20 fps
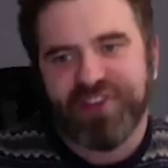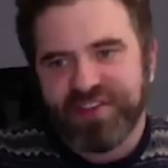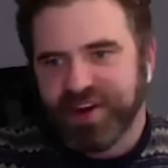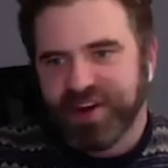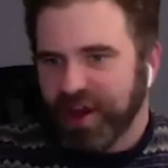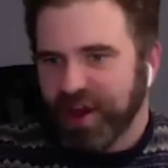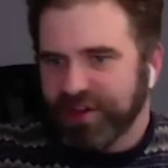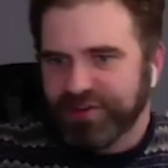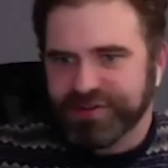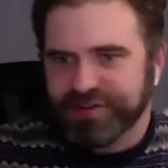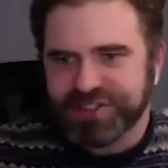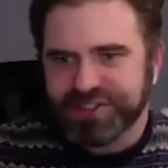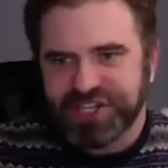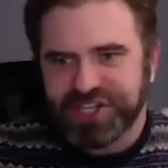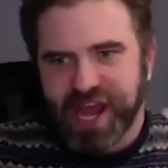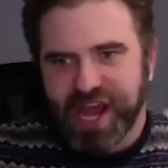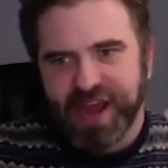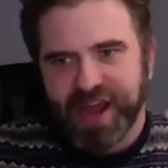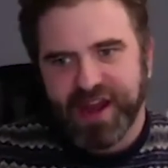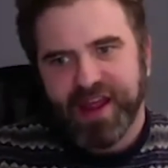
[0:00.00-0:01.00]
Jason Oster's
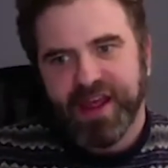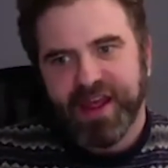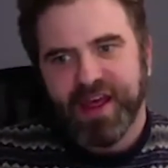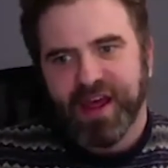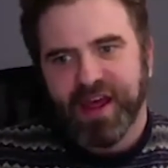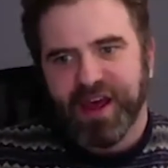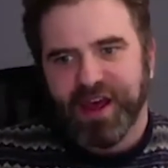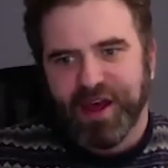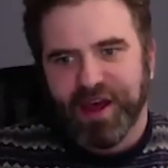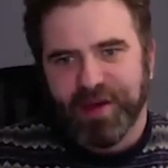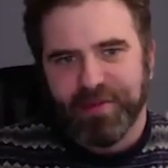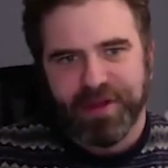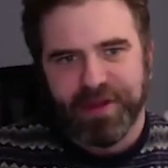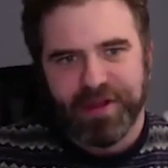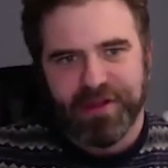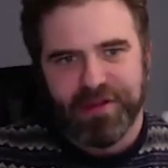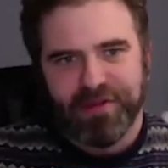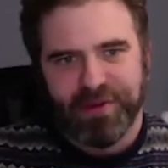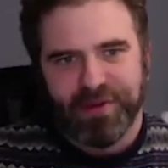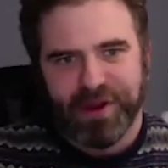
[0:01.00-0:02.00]
chat
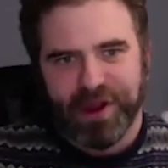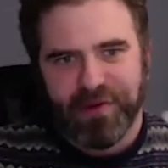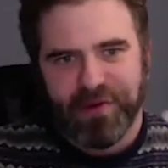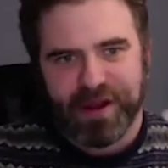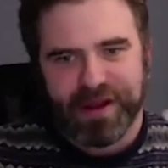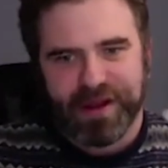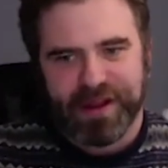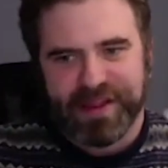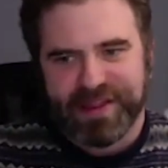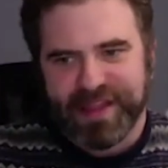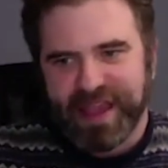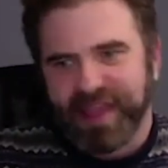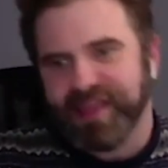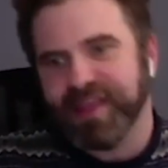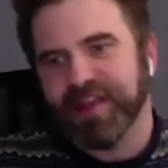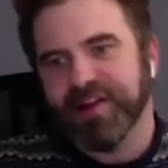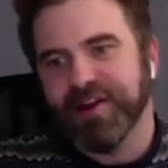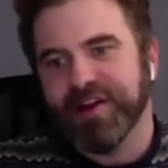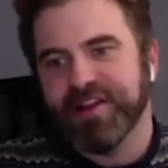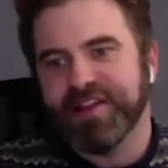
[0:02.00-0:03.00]
really quickly
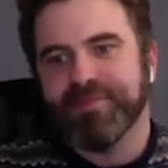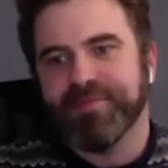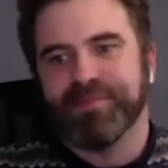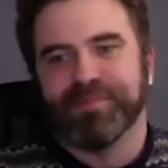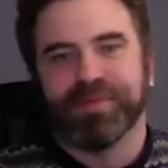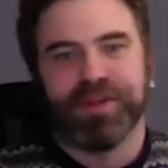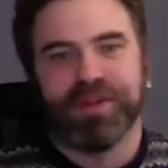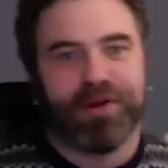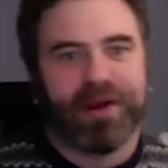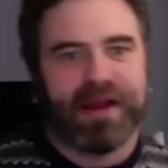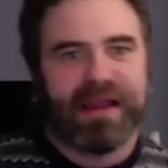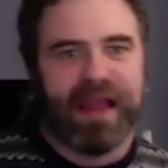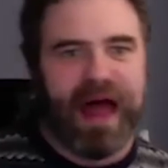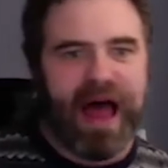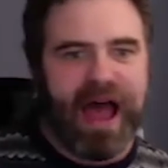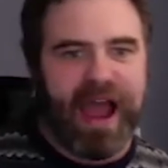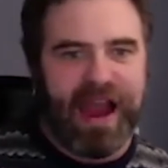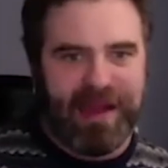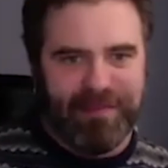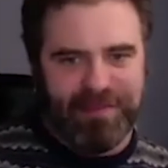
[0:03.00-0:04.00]
saying, is a blurry
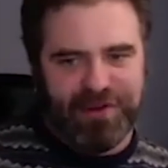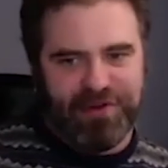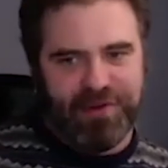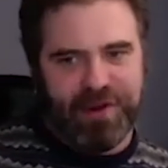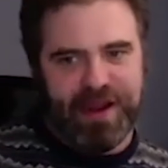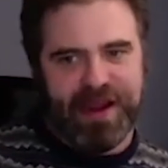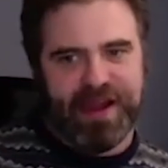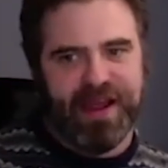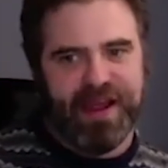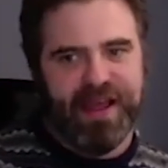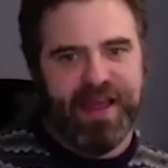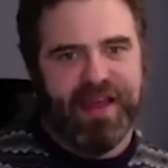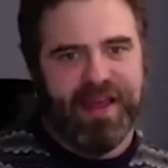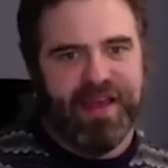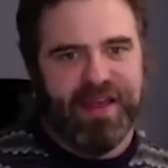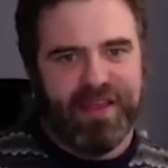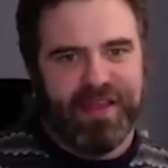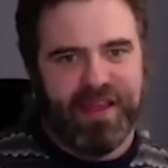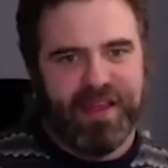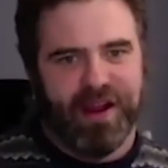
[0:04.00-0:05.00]
line between,
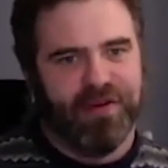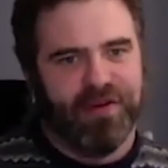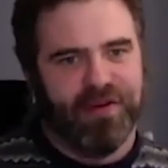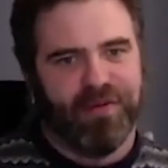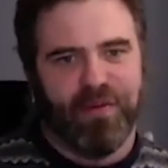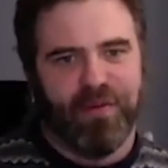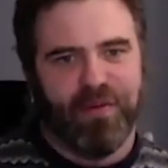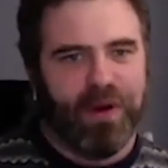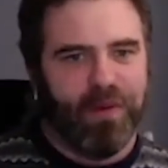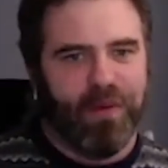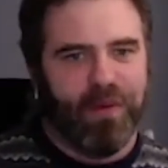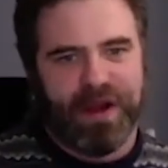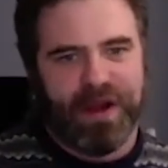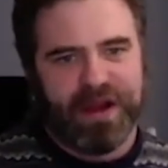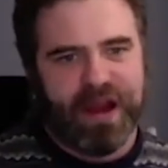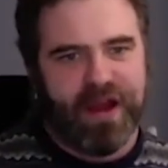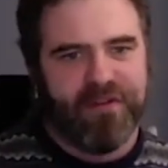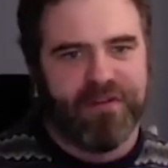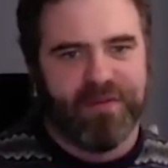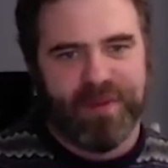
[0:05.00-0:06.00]

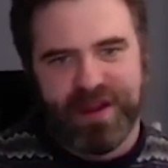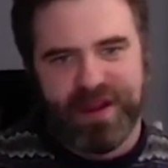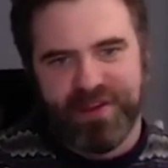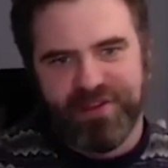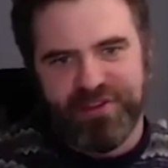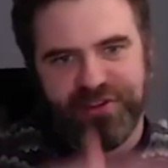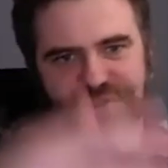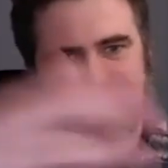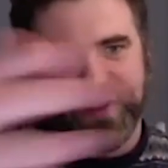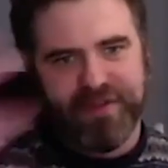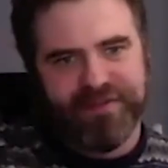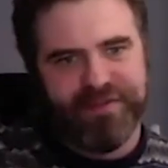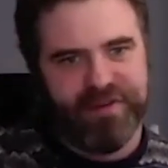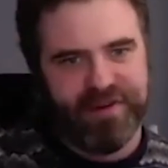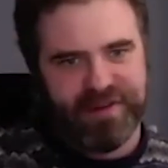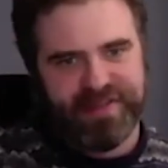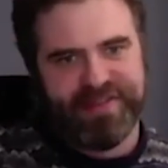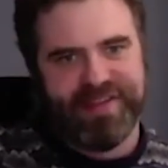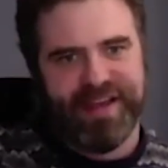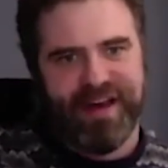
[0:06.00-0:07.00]
what government is doing
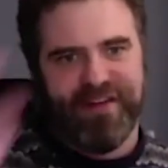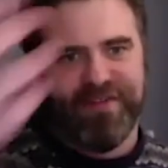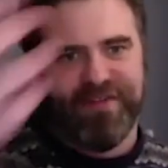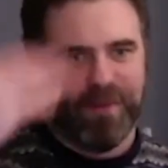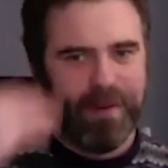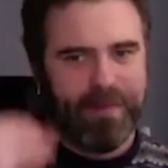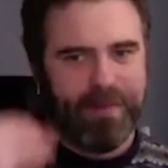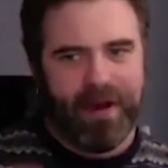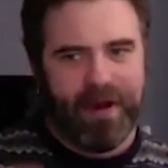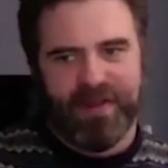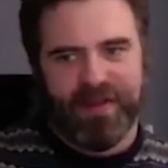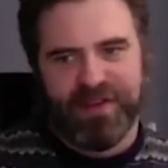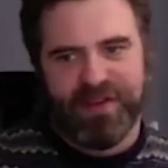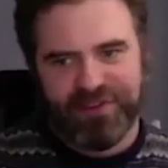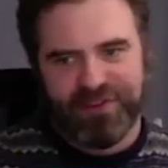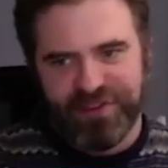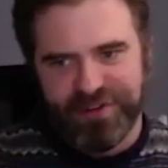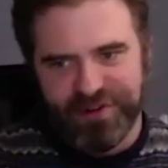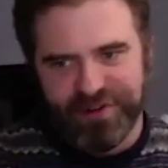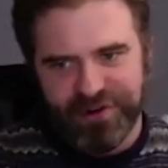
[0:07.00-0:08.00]
for itself and what
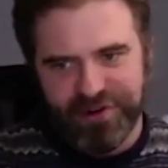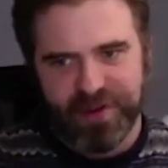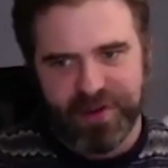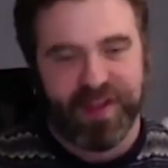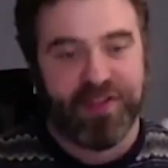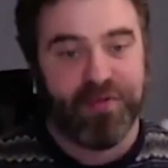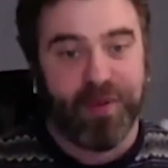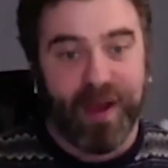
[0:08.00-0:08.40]
politicians are doing.